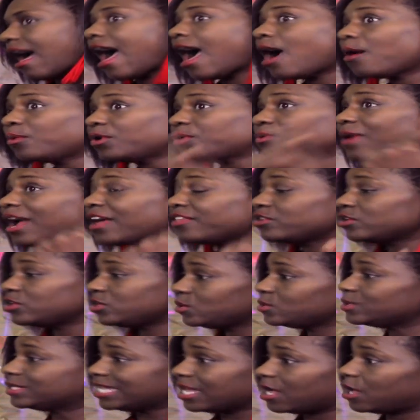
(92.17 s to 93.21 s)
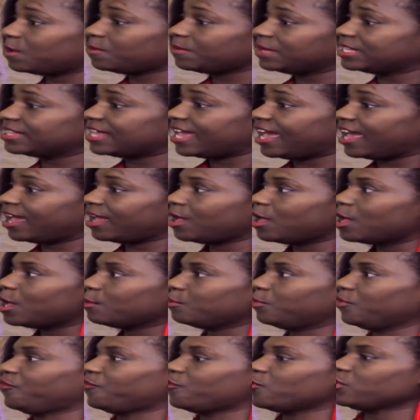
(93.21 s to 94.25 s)
I would rather you tell me that
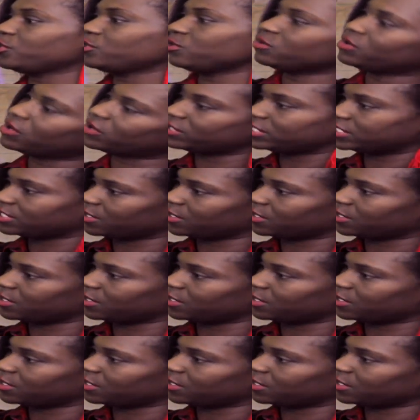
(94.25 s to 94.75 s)
before you